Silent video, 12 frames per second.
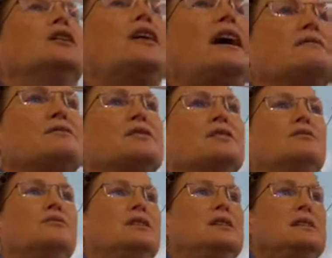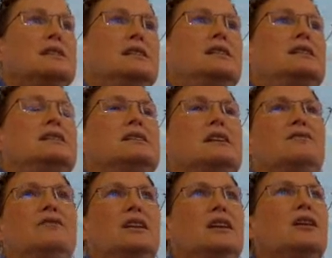Okay, so this is a
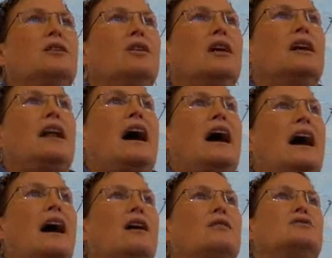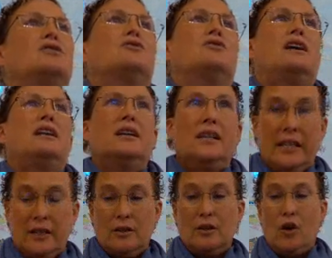video on how to create
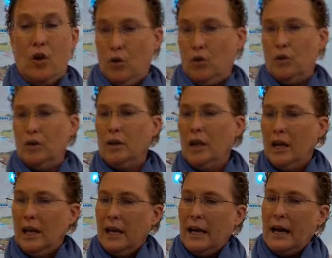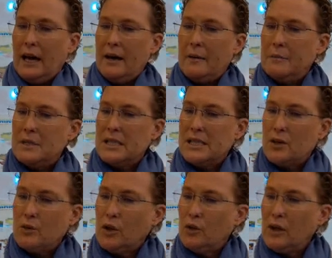cleaner coal.
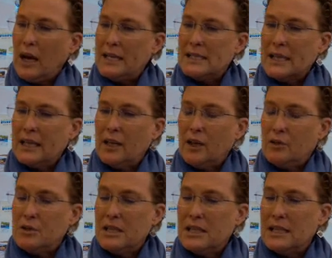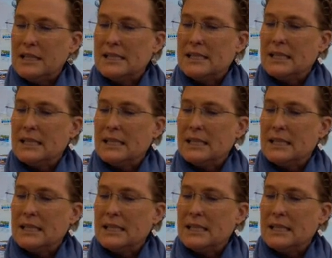So you guys can go to this.